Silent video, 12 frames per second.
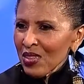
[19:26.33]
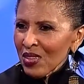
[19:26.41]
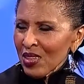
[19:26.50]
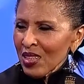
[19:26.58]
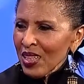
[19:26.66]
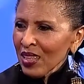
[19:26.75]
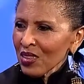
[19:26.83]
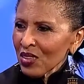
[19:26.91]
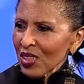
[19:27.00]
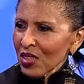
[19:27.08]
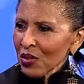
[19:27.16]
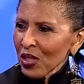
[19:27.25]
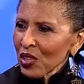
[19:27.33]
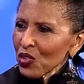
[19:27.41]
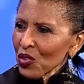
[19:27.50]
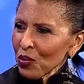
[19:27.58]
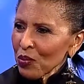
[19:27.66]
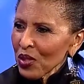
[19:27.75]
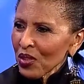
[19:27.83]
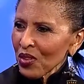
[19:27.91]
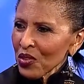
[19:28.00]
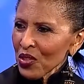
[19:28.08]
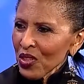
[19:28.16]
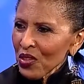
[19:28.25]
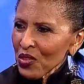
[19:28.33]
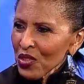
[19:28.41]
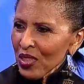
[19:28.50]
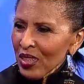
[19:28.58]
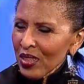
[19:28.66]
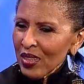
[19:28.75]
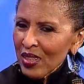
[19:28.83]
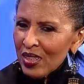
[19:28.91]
on the next iteration, because there's a